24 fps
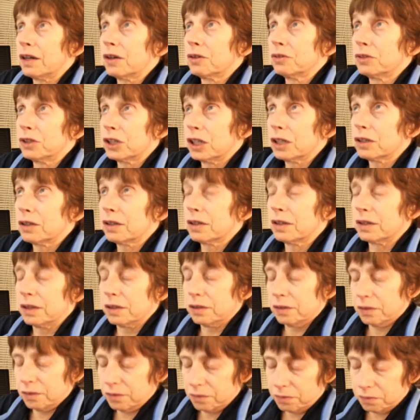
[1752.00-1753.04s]

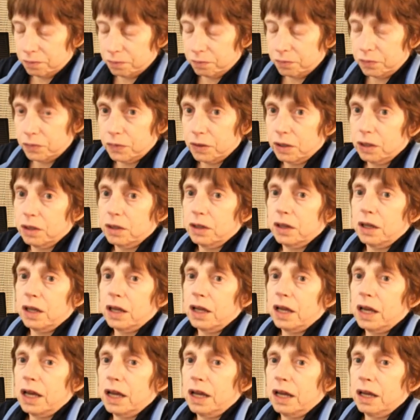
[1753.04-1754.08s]
Jetson,
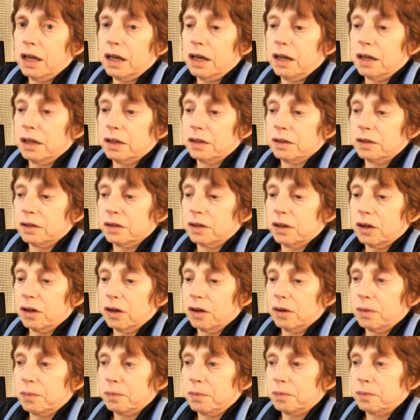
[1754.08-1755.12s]

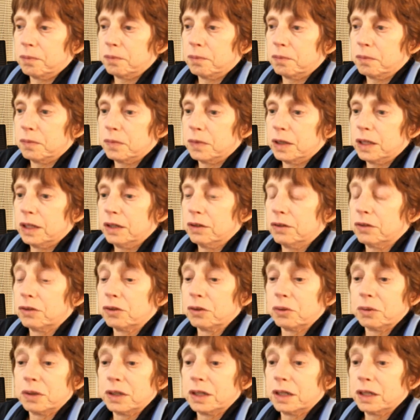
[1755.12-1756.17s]
and he's
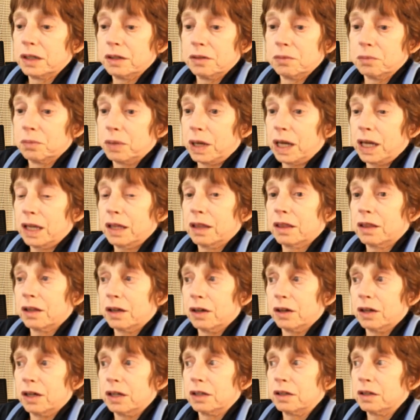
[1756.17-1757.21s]
doing it in
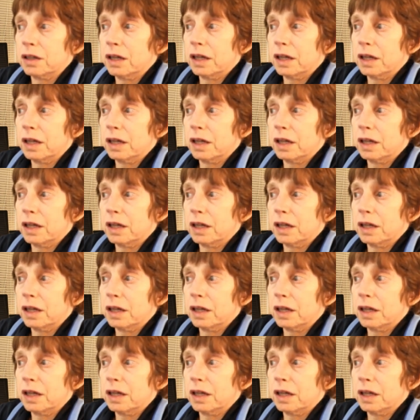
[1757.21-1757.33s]
Python,